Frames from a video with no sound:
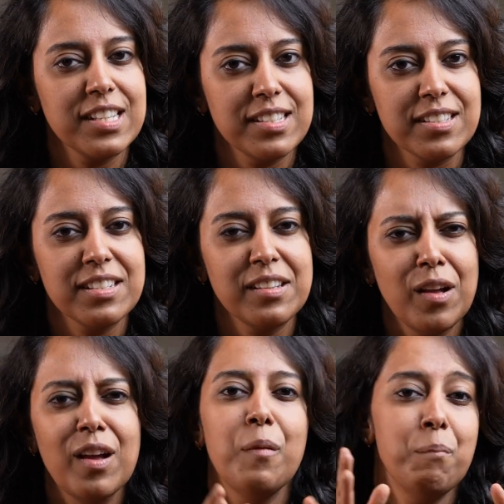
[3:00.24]
assist,
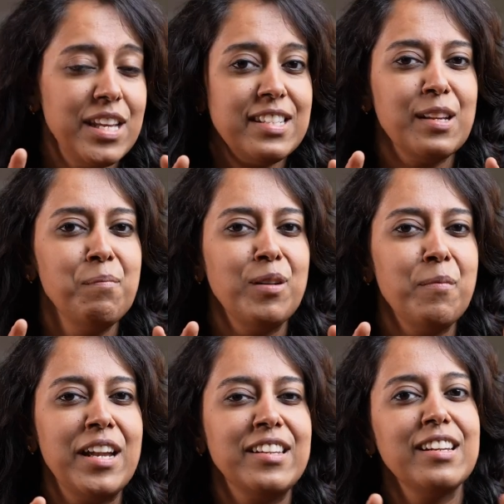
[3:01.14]
best
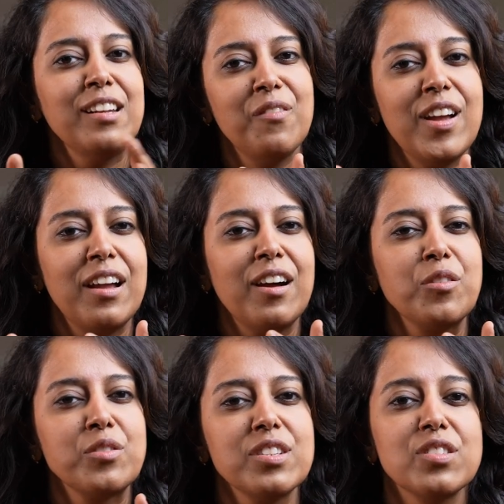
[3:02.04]
implemented in
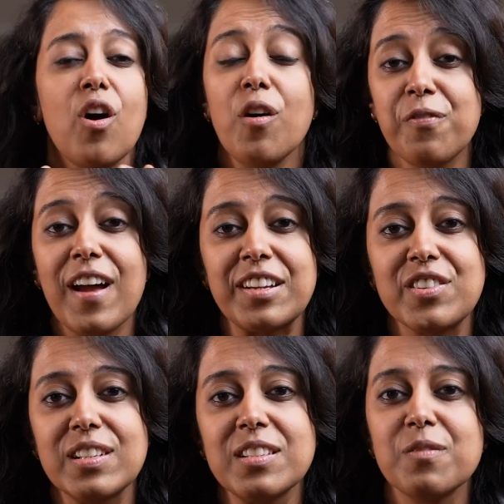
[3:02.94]
warehouses or
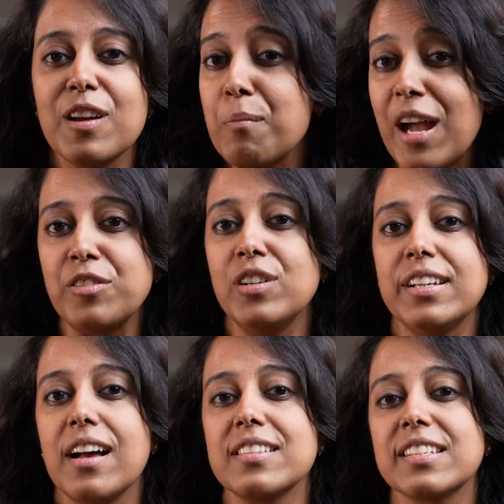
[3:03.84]
factories where manual
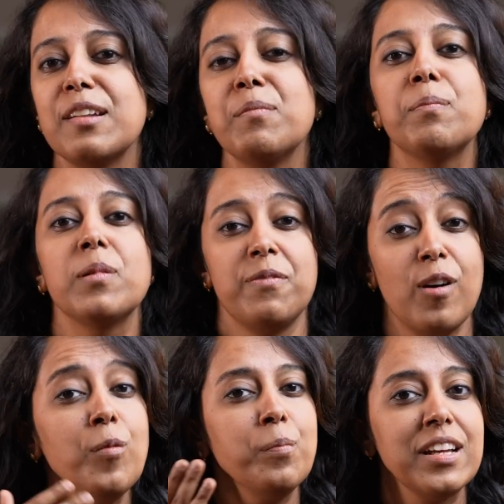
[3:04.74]
tasks can be
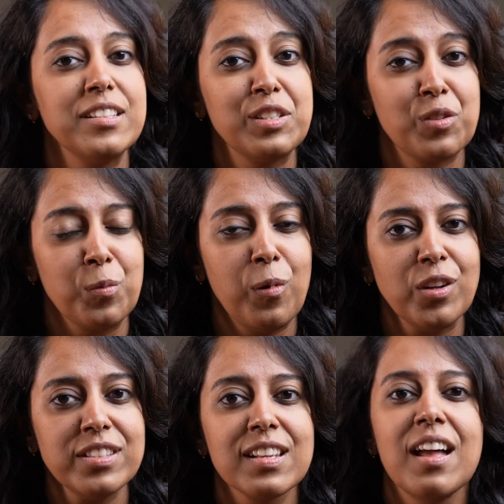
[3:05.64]
performed by these
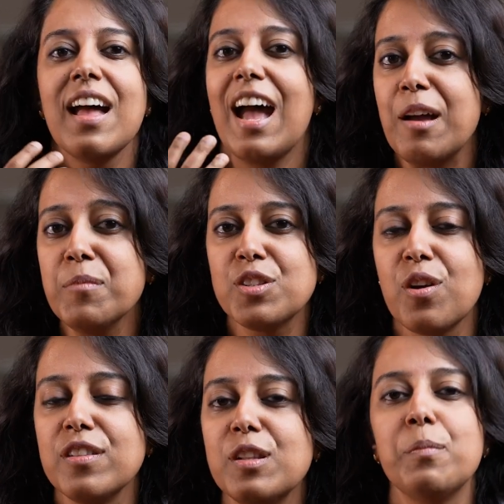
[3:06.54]
robots.
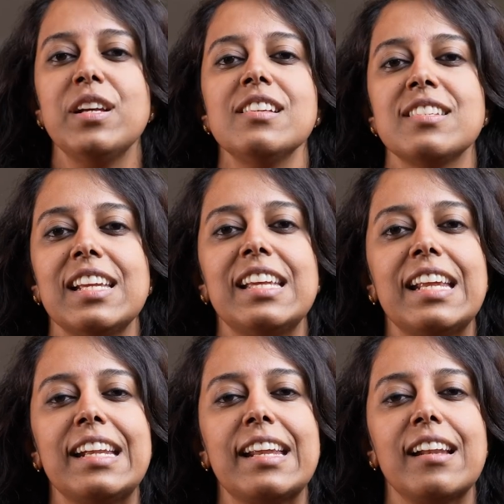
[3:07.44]
Amazon, the biggest
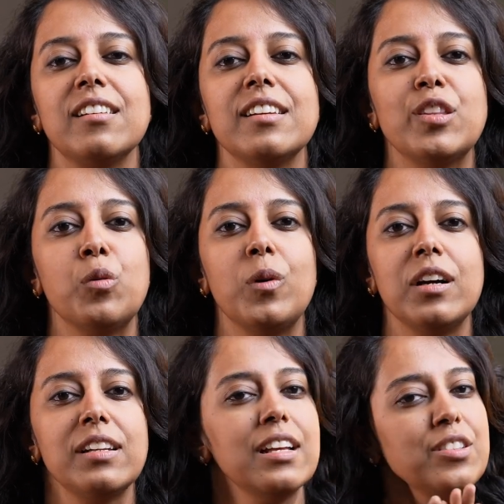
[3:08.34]
e-retailer in the
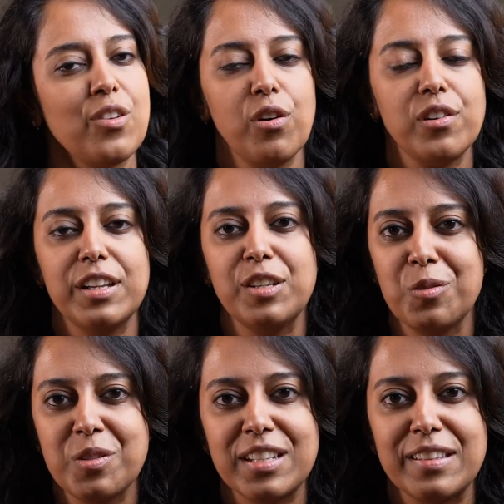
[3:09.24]
world, is already
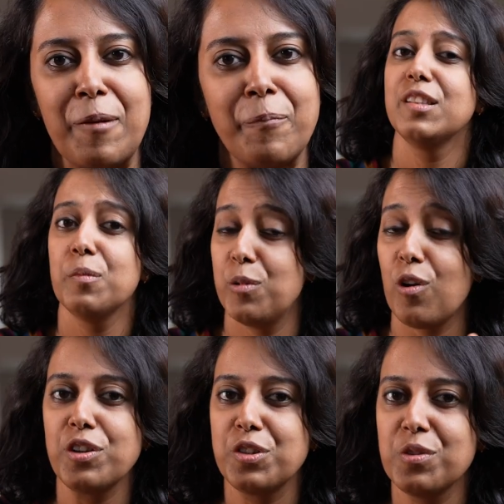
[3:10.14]
using them. The
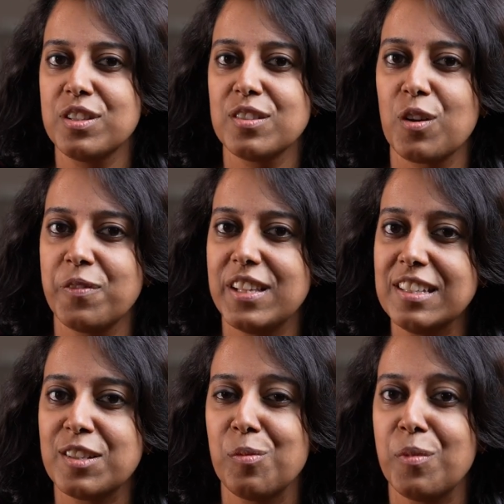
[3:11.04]
broad uses of
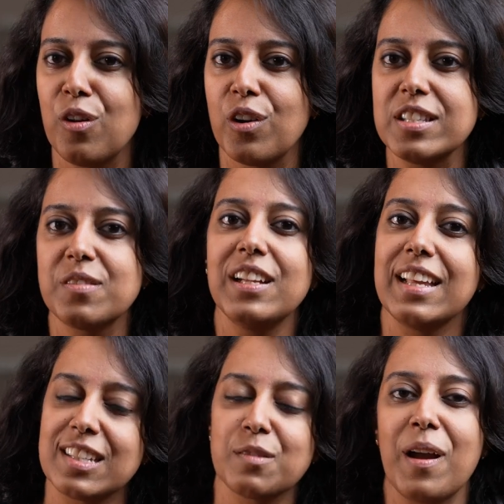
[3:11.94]
these humanoids will
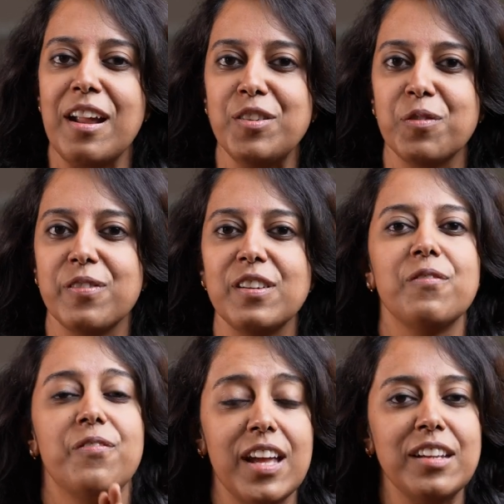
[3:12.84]
expand to fit
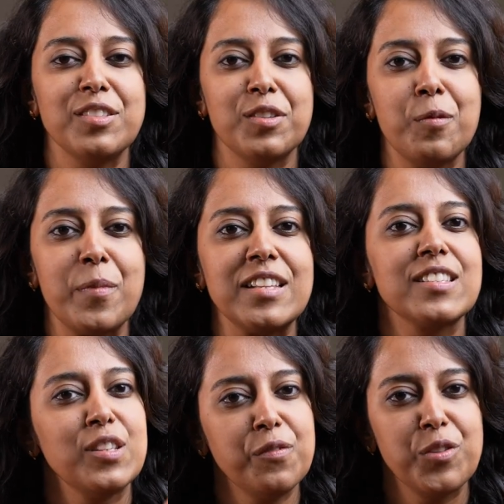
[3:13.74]
various domains
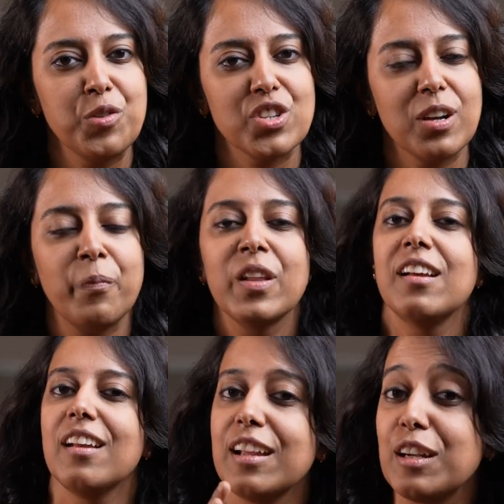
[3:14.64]
in the future,
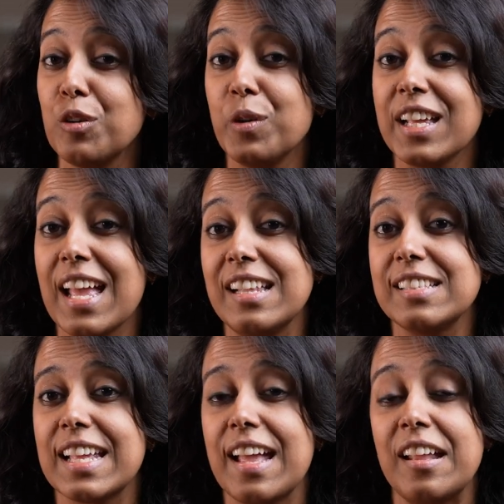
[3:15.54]
including
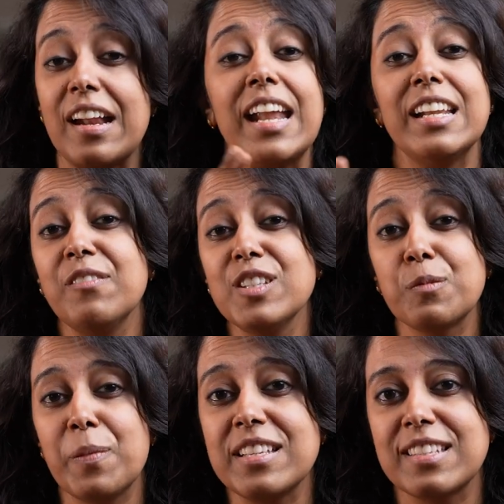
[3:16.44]
healthcare and even
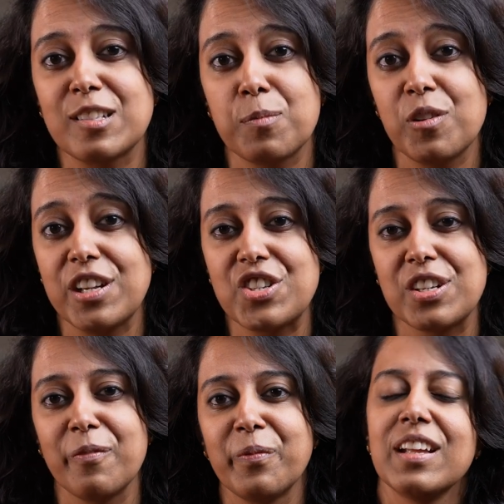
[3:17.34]
space
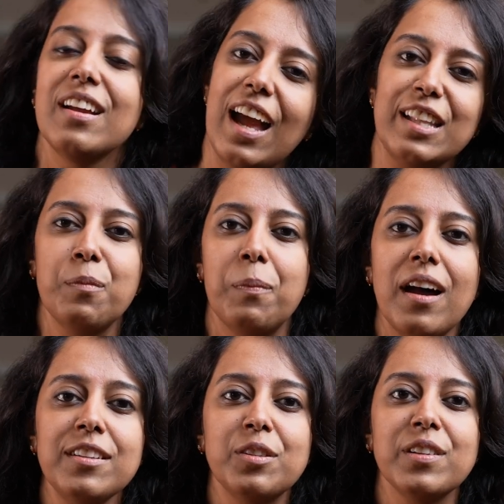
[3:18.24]
exploration. And the
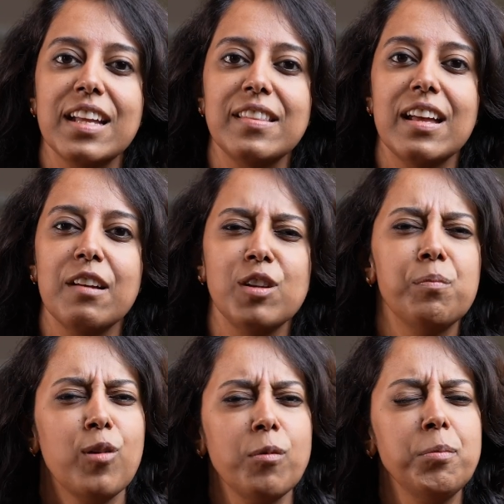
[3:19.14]
path to get there will
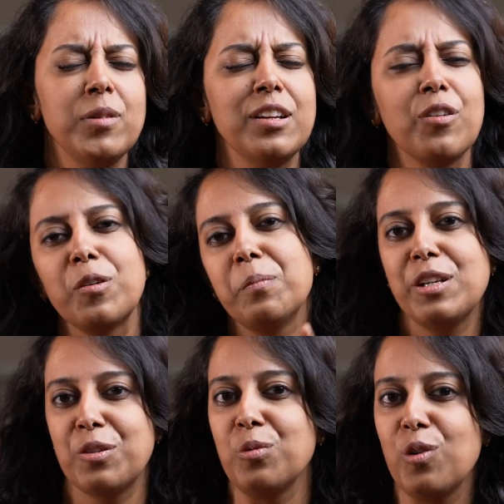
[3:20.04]
probably not
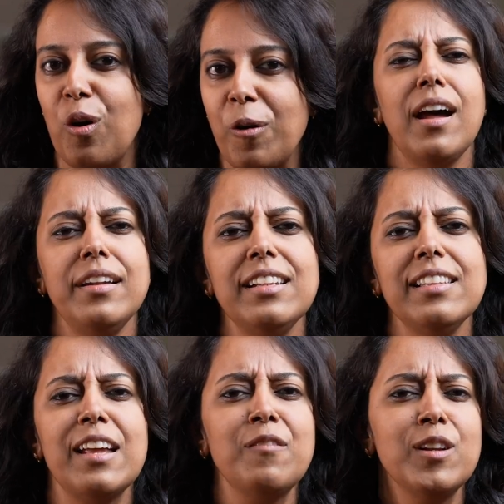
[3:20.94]
be too long. Until
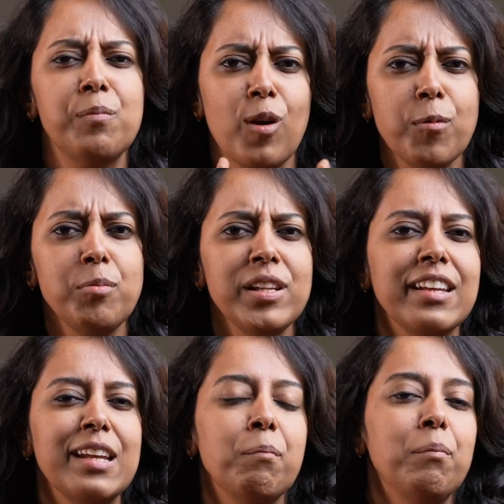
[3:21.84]
then, we'll probably
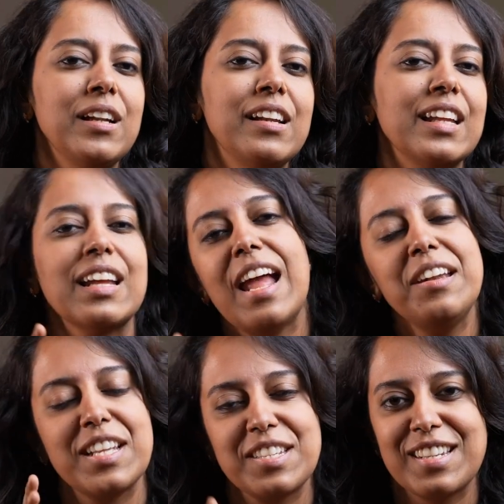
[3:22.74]
keep building and
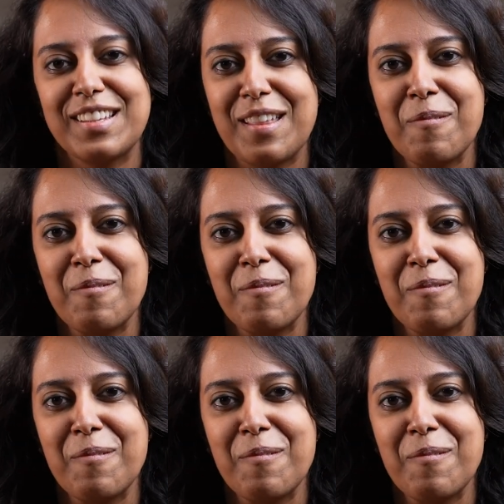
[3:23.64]
testing